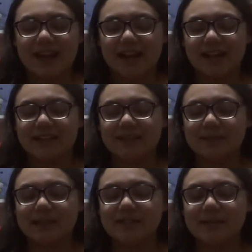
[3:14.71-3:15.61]
got this
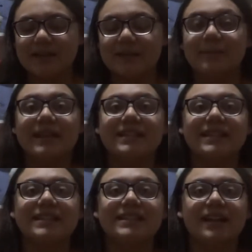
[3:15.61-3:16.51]
plush from an
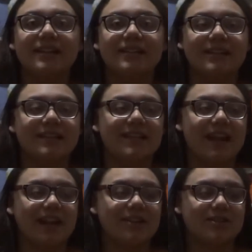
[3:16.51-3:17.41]
amazing seller that
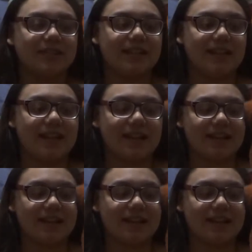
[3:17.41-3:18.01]
actually